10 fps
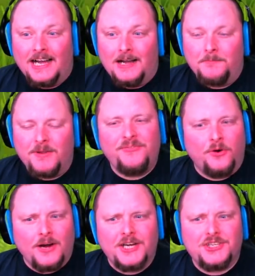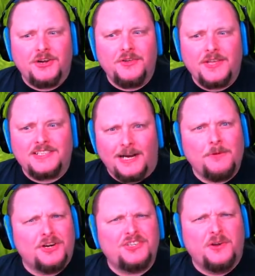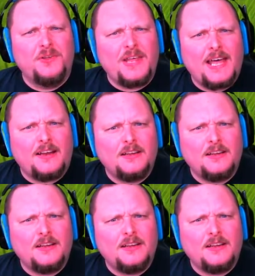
Before I show you this, I want to show you that.